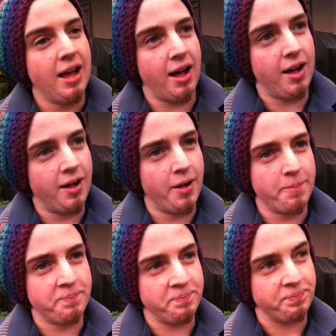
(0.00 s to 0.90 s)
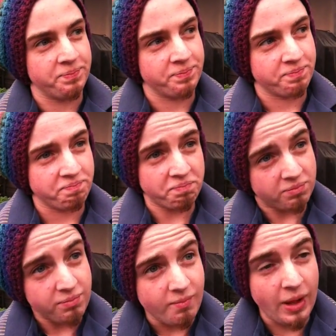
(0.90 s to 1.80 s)

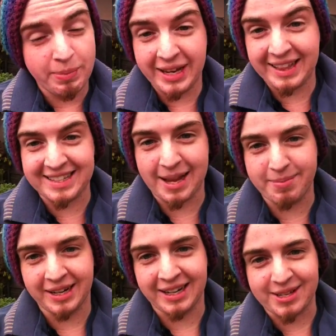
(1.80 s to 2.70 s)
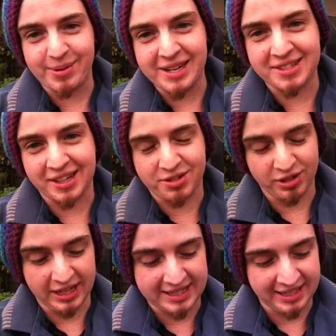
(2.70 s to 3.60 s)
But yeah, that's happening next week, so that's
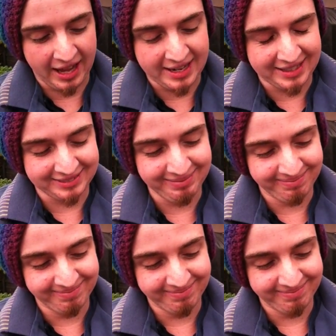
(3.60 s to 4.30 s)
really exciting.